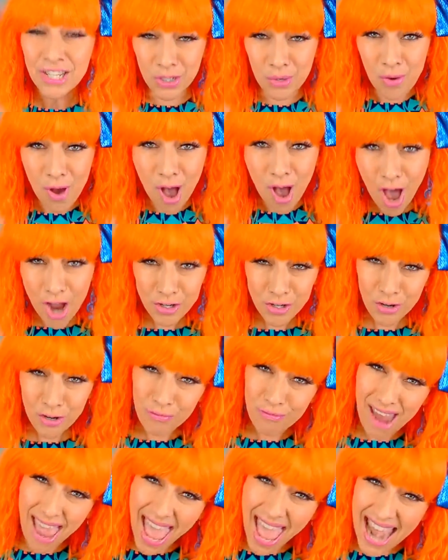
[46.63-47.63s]
So are
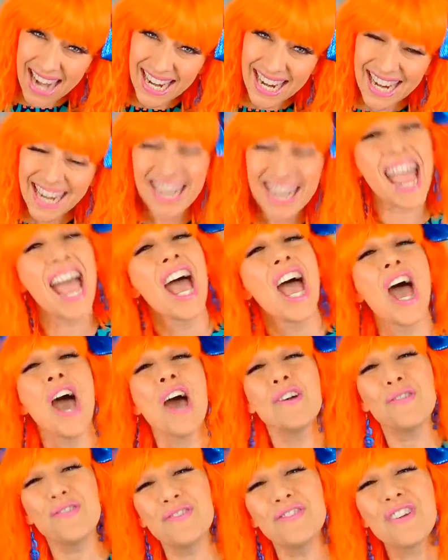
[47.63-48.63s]
you ready?
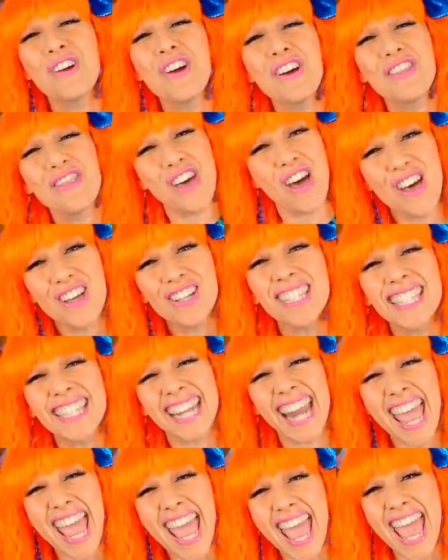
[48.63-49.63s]
1, 2, 3.